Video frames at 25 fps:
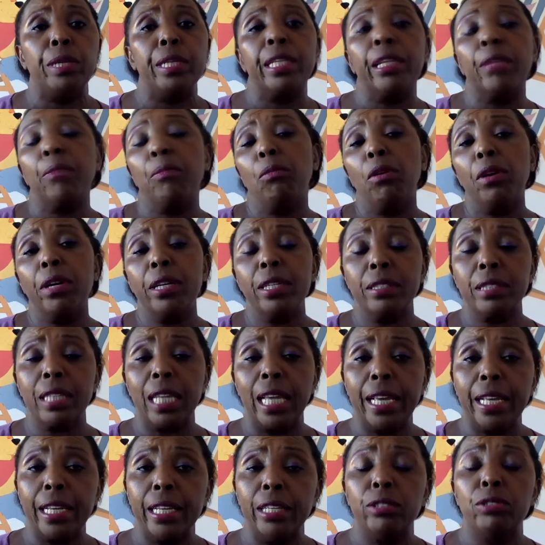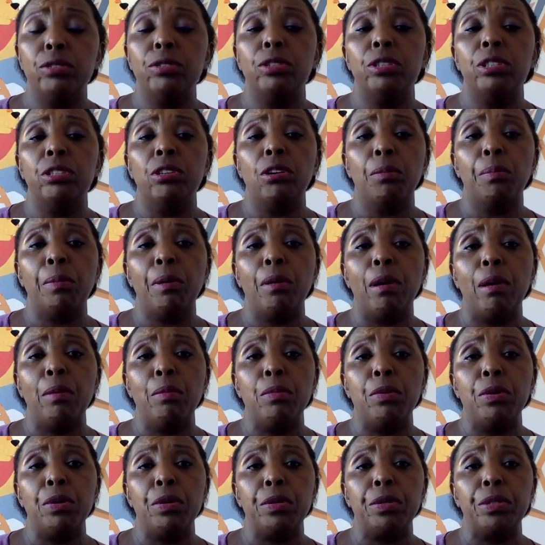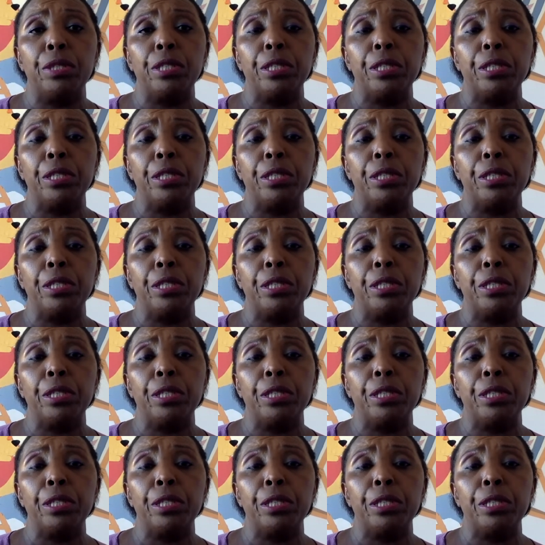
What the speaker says: the more it's likely to drop our mood.